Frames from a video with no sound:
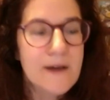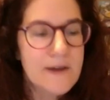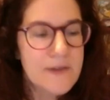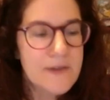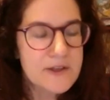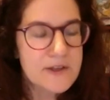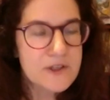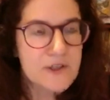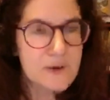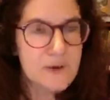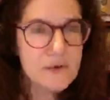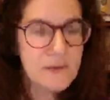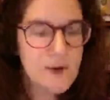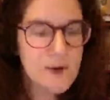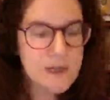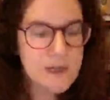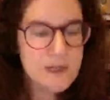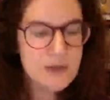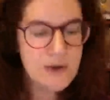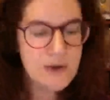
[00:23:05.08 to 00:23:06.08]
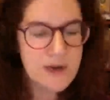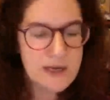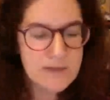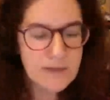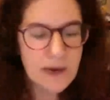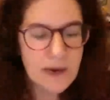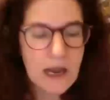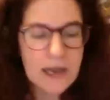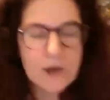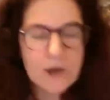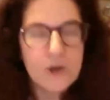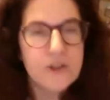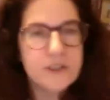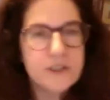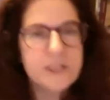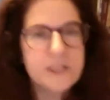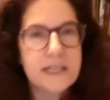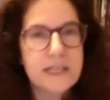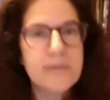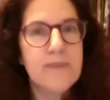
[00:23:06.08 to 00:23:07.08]
that so frustrating, but I
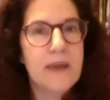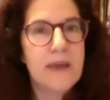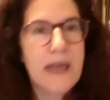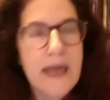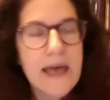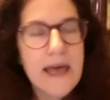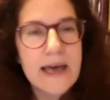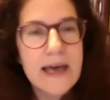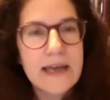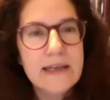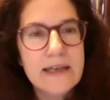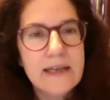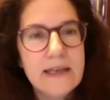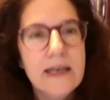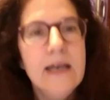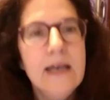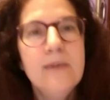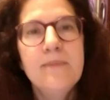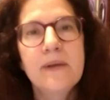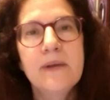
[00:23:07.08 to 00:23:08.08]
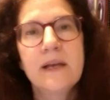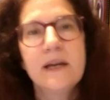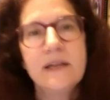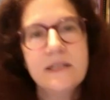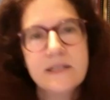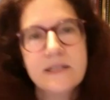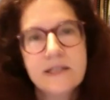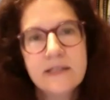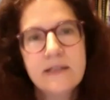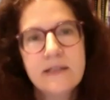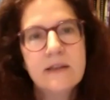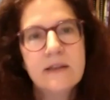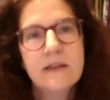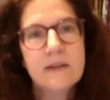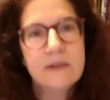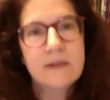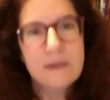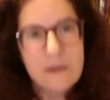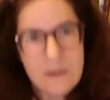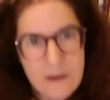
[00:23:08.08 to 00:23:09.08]
couldn't skip ahead because
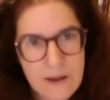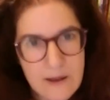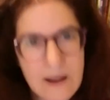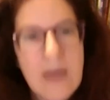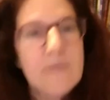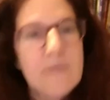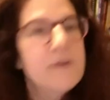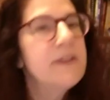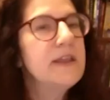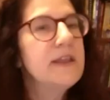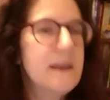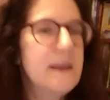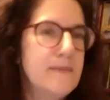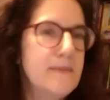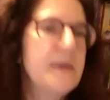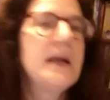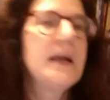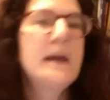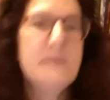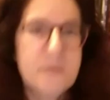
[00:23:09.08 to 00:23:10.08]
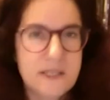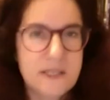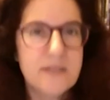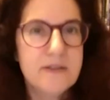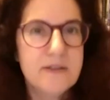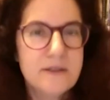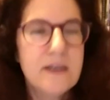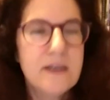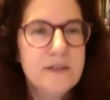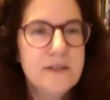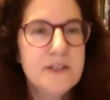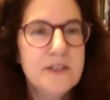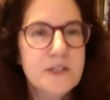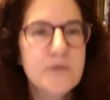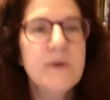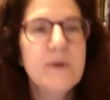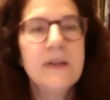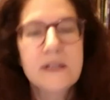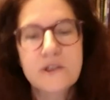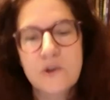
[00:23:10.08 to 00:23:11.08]
everything then becomes in
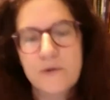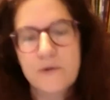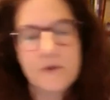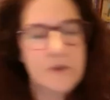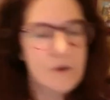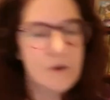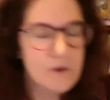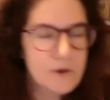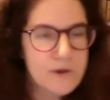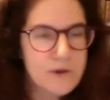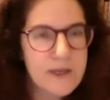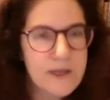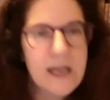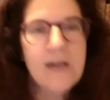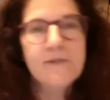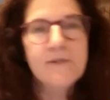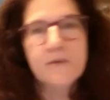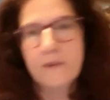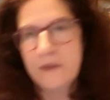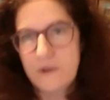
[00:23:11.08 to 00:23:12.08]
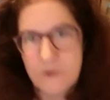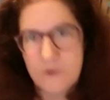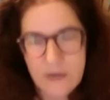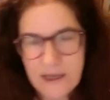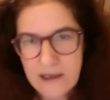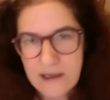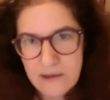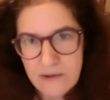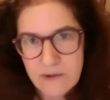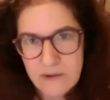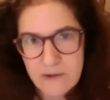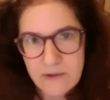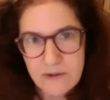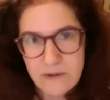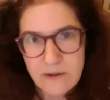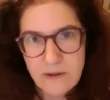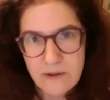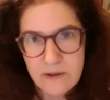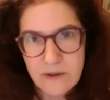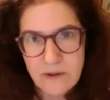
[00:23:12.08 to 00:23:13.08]
Cyrillic. So if you don't learn the alphabet, you can't
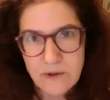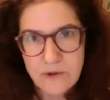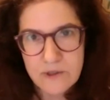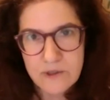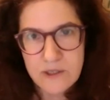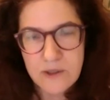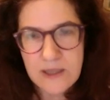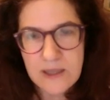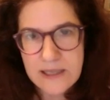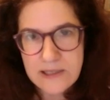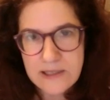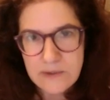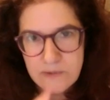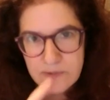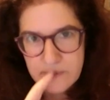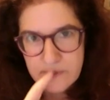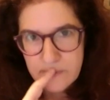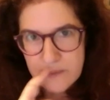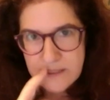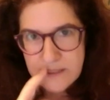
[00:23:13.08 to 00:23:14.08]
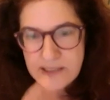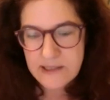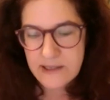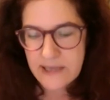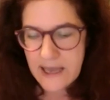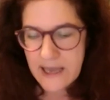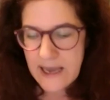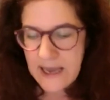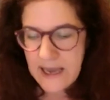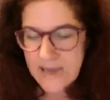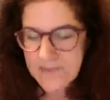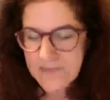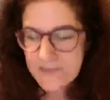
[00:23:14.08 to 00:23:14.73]
use the rest of the app.